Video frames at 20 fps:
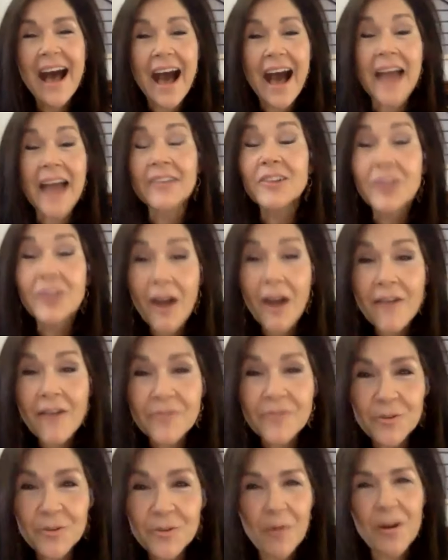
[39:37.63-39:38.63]
I
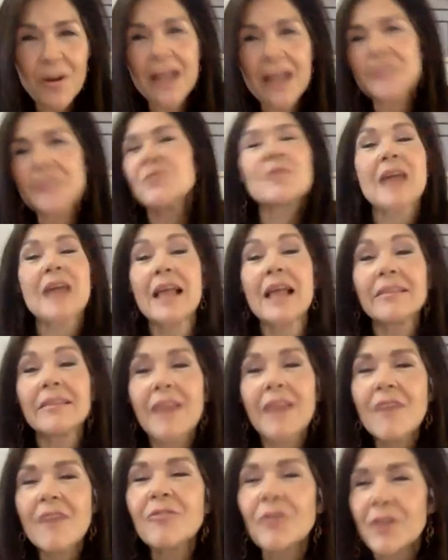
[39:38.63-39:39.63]
love doing what I do, and I
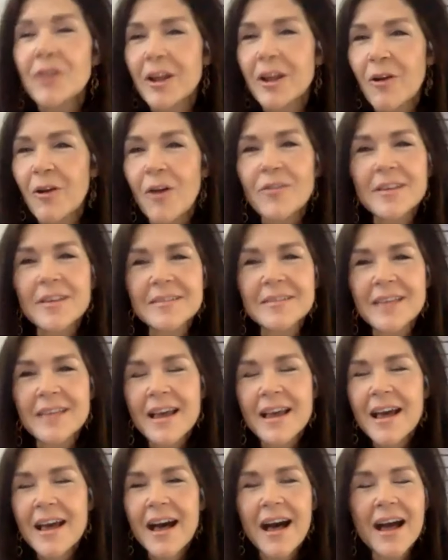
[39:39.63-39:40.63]
love learning all these
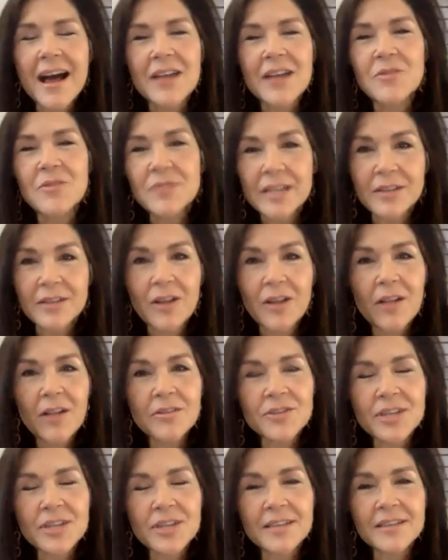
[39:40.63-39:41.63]
uh, new
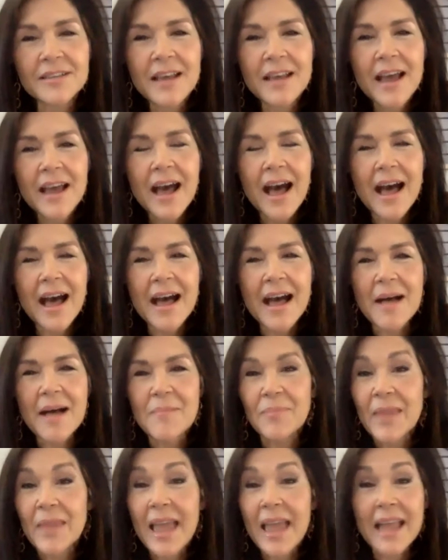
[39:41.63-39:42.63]
technologies
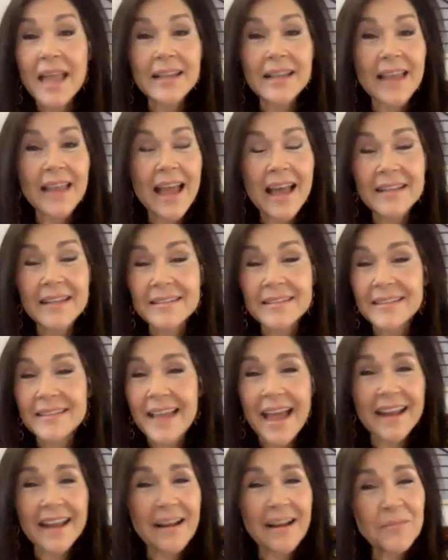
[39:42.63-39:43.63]
um, and, and,
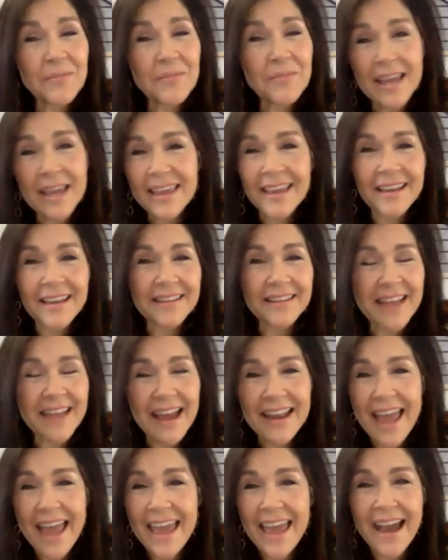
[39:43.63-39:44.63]
and I'm taking an,
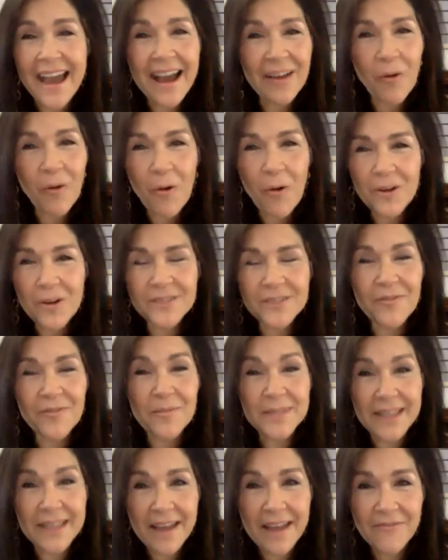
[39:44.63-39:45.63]
an AI course
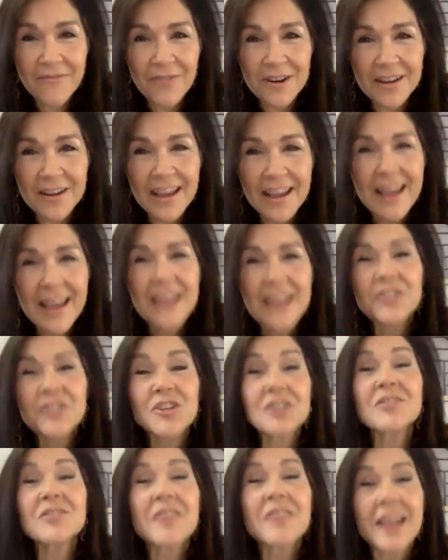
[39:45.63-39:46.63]
from Stanford
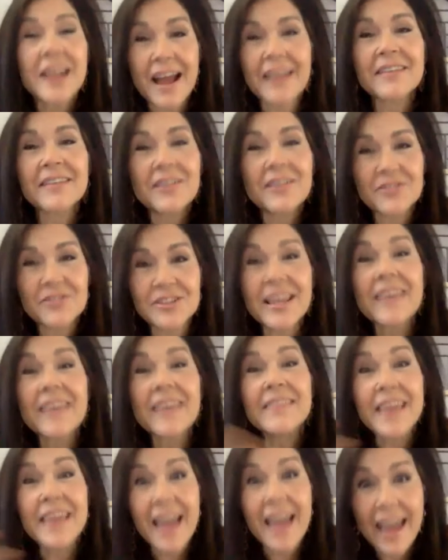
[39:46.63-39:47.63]
just so that I can
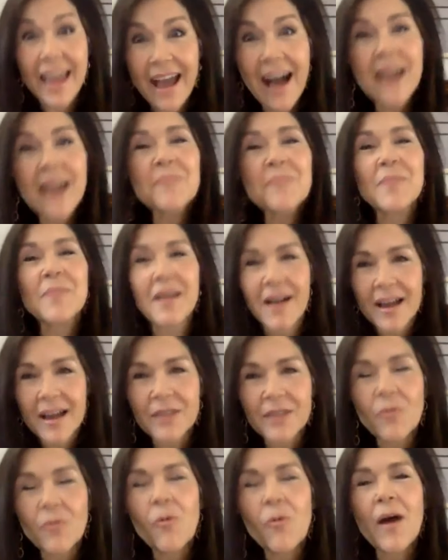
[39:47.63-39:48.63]
understand the AI
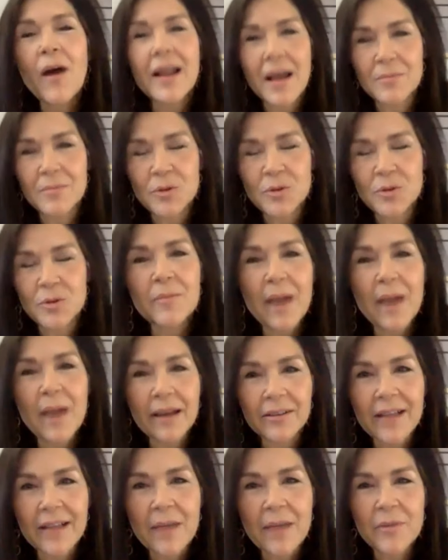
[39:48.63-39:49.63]
behind what I'm doing my
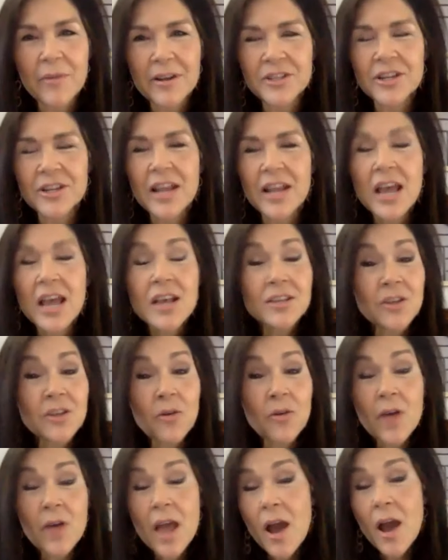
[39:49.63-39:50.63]
collaboration.
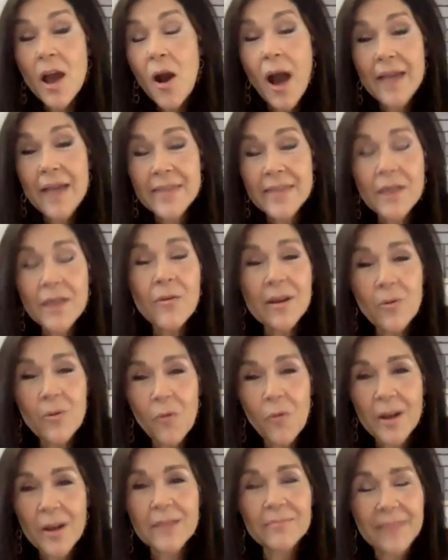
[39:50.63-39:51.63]
So I think what,
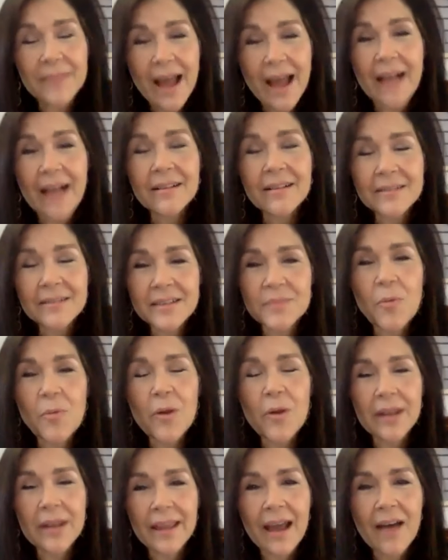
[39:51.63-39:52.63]
what Alex is
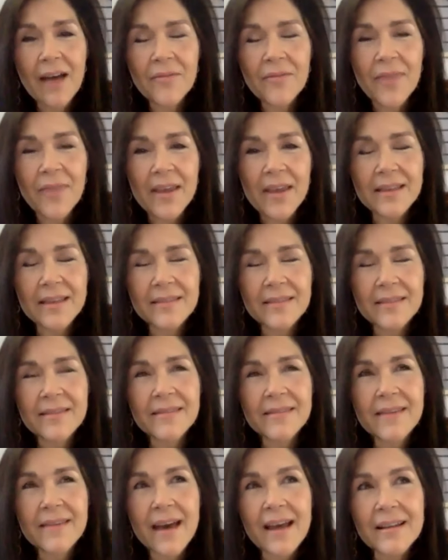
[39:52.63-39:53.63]
pointing out that,
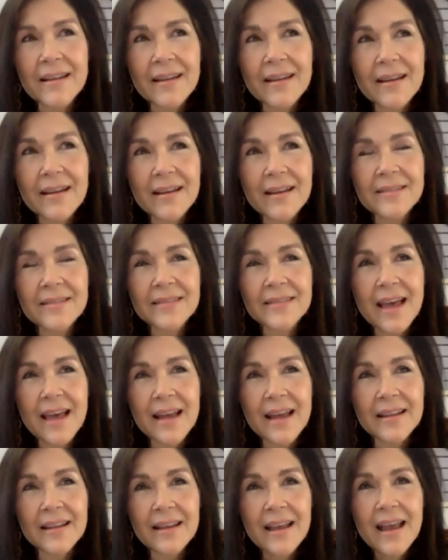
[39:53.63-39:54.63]
that is
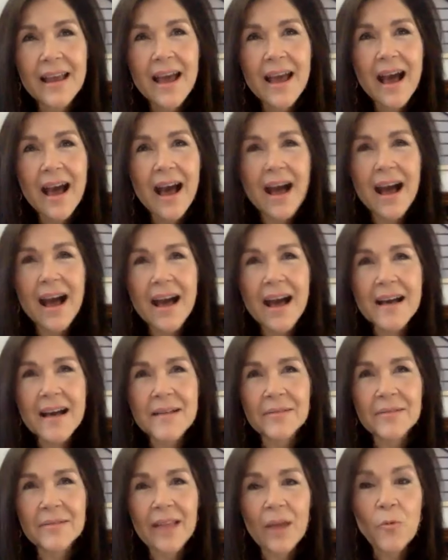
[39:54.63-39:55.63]
that
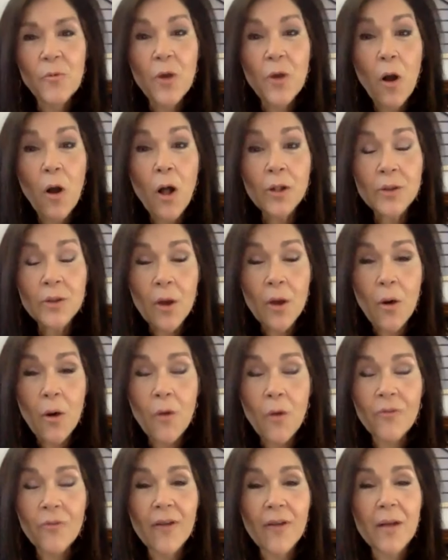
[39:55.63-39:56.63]
uh, like we all
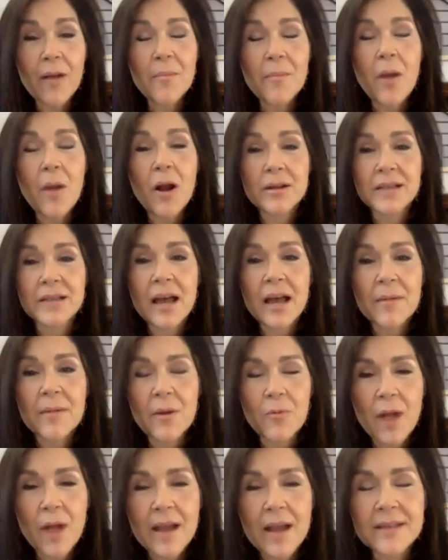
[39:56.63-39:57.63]
know from our time
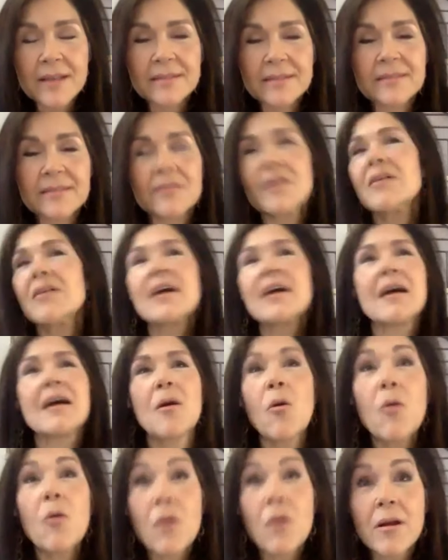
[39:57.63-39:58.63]
at Rice uh,
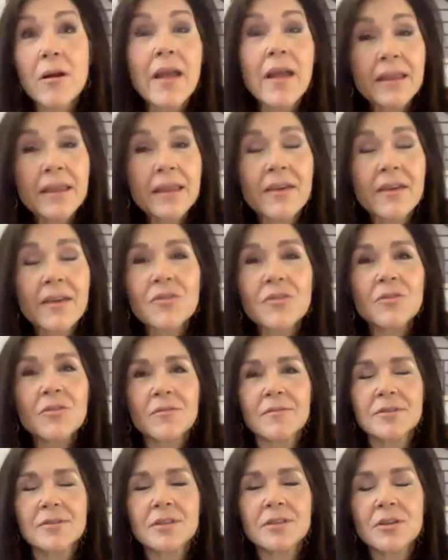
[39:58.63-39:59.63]
or any other
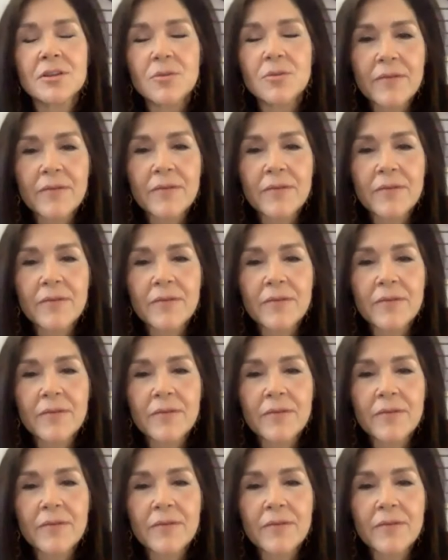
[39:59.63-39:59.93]
university you